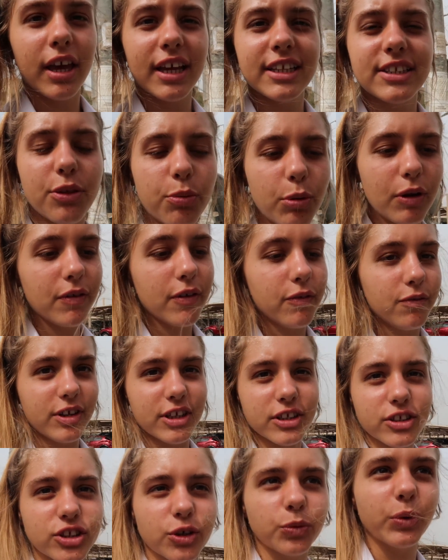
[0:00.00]
It's
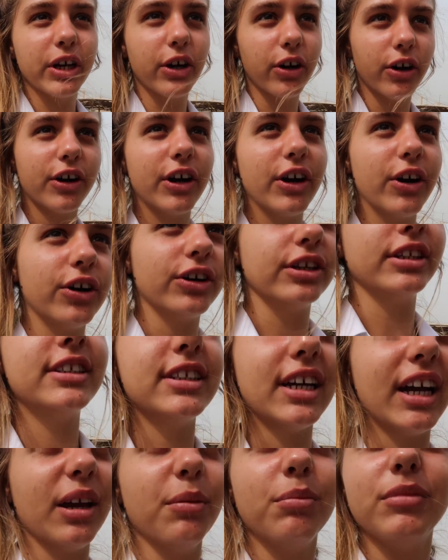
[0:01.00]
3:15, so we got here on
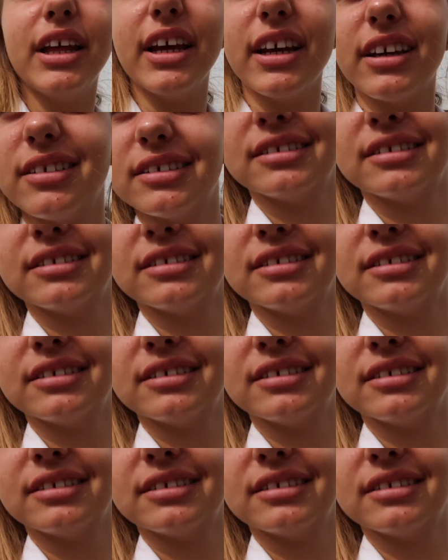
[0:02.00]
time. Like